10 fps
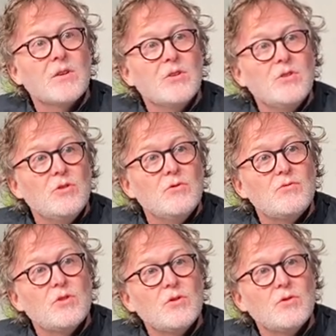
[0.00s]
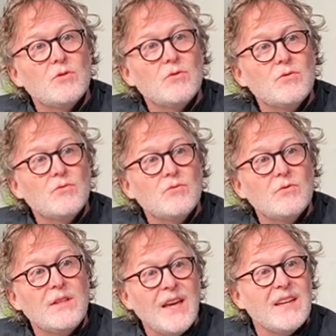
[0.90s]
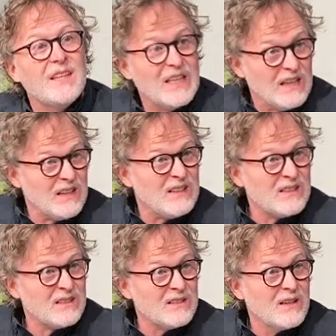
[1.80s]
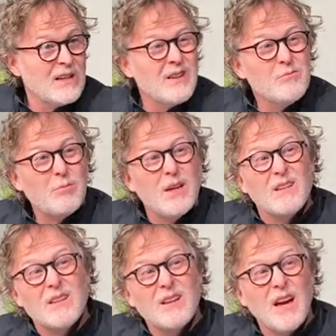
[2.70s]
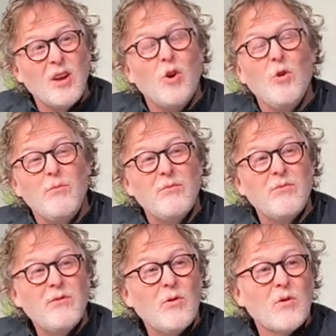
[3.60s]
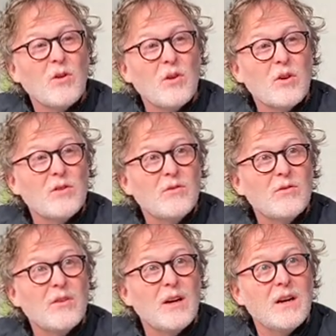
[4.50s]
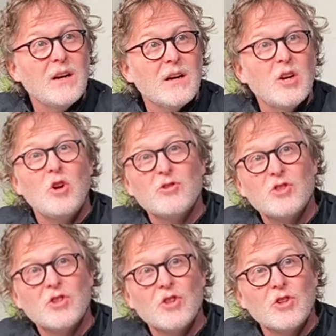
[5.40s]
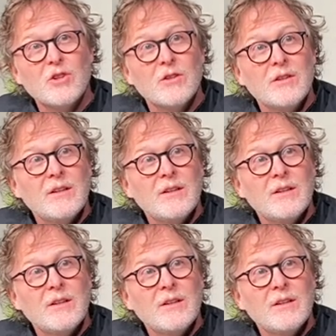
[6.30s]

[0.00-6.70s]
you to get gigs, but I hope for culture